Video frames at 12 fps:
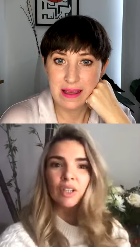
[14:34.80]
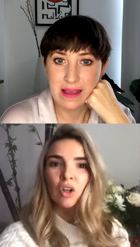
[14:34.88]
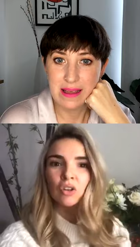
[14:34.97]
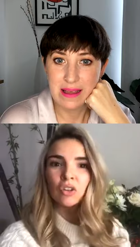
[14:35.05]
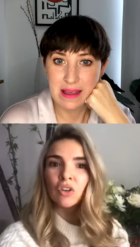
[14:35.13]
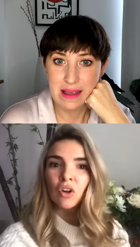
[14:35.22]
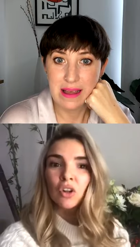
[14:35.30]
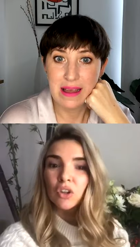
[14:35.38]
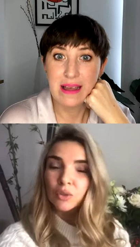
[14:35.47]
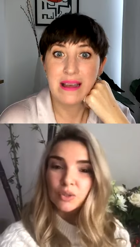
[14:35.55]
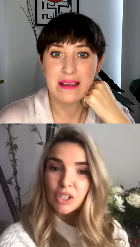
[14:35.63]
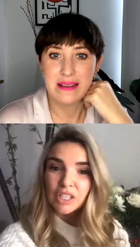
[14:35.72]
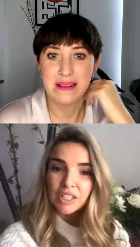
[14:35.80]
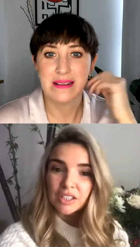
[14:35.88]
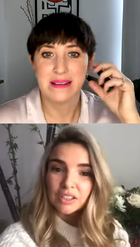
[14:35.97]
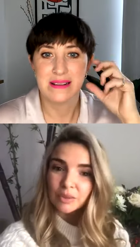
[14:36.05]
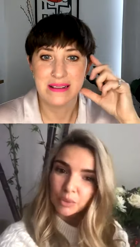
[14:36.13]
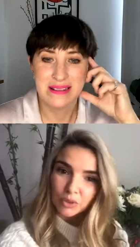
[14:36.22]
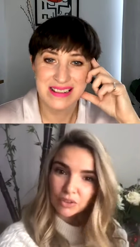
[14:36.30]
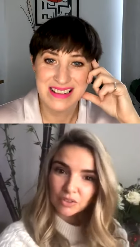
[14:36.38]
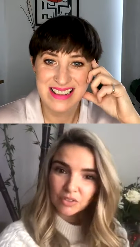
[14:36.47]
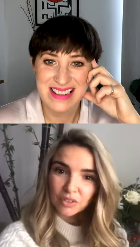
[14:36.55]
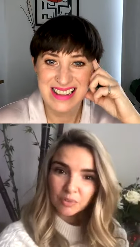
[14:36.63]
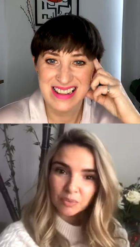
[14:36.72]
Speaker 1: London all of those mm-hmm. years. wasn't.
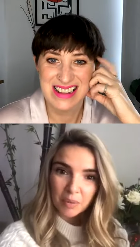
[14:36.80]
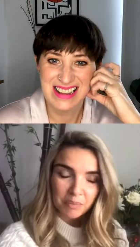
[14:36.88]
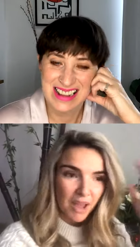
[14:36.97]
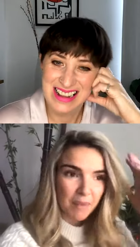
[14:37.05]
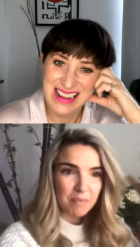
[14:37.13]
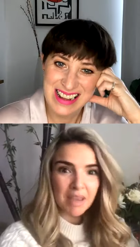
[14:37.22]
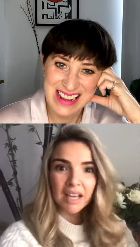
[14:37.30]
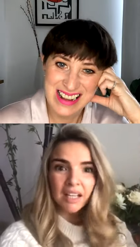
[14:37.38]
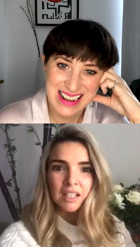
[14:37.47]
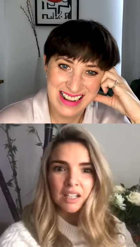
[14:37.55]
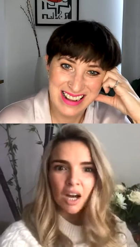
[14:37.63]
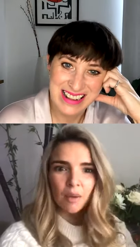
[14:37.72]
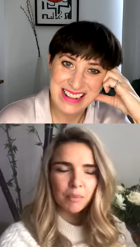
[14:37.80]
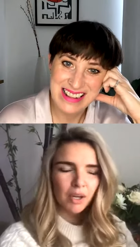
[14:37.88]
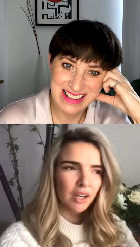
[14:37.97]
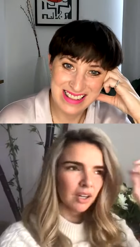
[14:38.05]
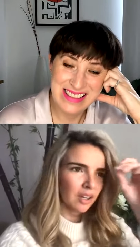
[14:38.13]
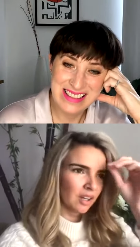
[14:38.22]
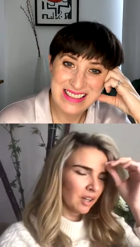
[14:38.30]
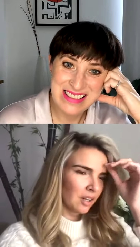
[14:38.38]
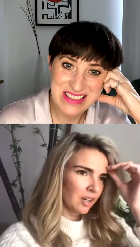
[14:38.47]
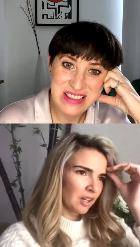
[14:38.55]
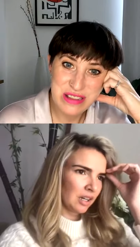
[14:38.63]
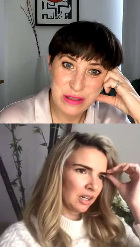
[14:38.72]
I'm not making it up.
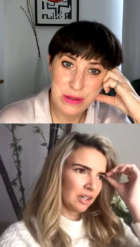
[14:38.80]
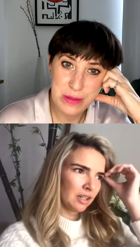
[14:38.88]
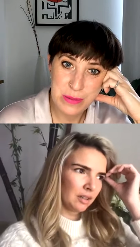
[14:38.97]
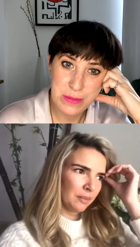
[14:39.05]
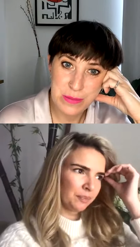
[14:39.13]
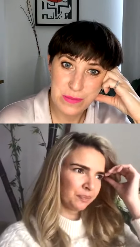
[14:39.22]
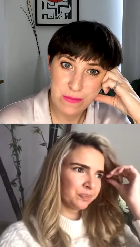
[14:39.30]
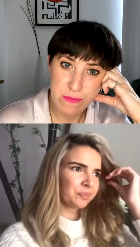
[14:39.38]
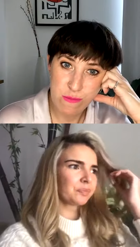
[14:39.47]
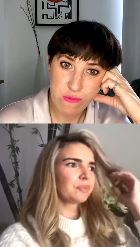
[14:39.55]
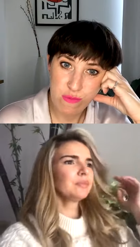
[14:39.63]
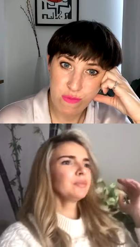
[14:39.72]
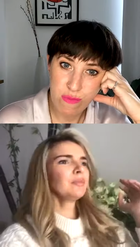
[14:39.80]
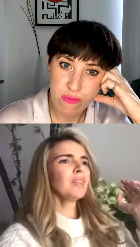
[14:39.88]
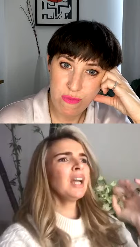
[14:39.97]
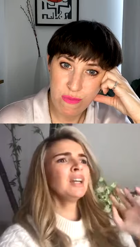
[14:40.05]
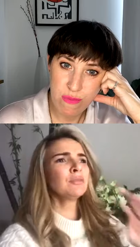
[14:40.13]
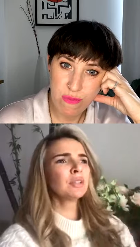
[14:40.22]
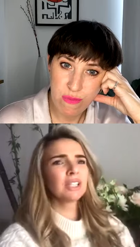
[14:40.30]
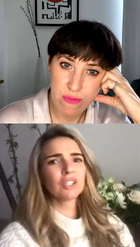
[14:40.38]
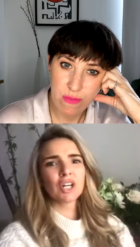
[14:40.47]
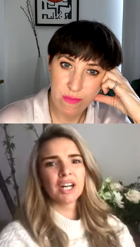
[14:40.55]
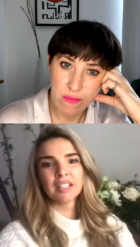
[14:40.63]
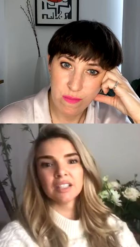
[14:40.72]
Mm-hmm. Um, and really
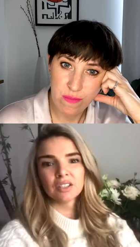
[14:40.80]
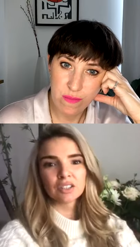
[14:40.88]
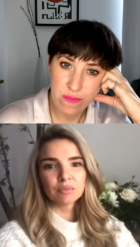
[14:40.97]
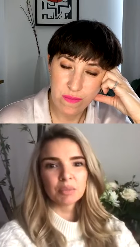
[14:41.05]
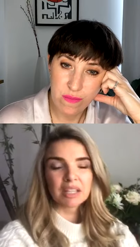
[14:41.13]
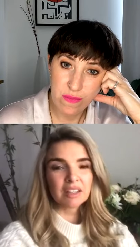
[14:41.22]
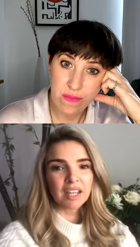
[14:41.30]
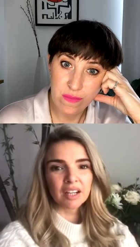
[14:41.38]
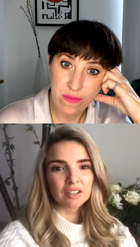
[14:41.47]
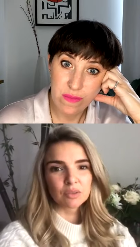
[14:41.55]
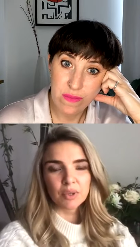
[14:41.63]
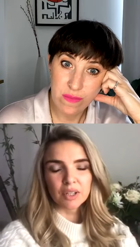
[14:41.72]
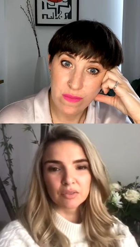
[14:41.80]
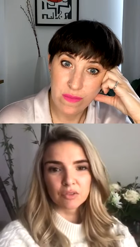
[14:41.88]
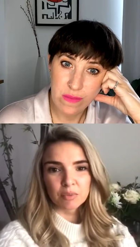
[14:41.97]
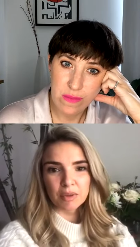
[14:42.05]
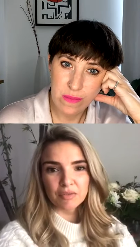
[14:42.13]
trying to just be there as well for my